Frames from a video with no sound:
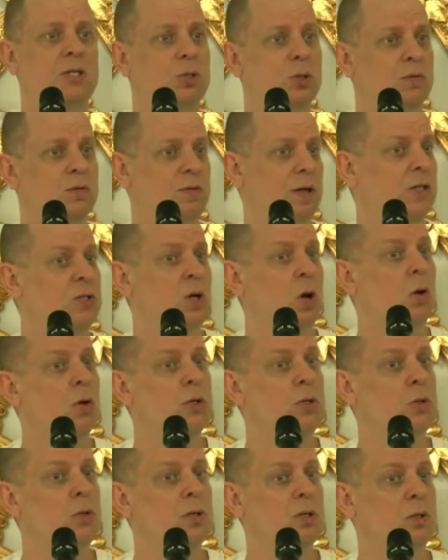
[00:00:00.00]
So if that's all
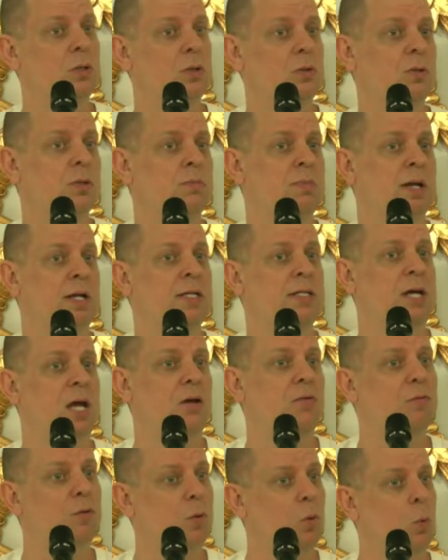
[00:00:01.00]
you can do is
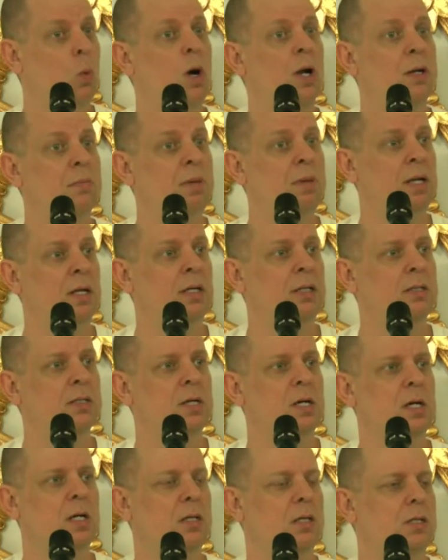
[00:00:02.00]
meditate for 1 minute,
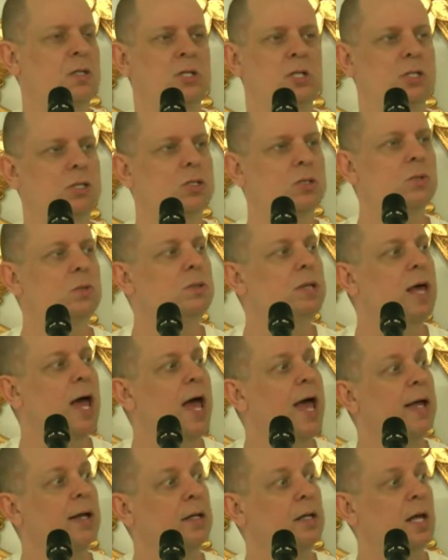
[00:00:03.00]
then just do
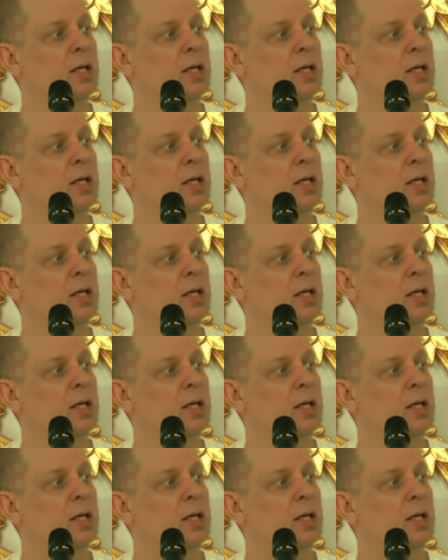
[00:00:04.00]
that.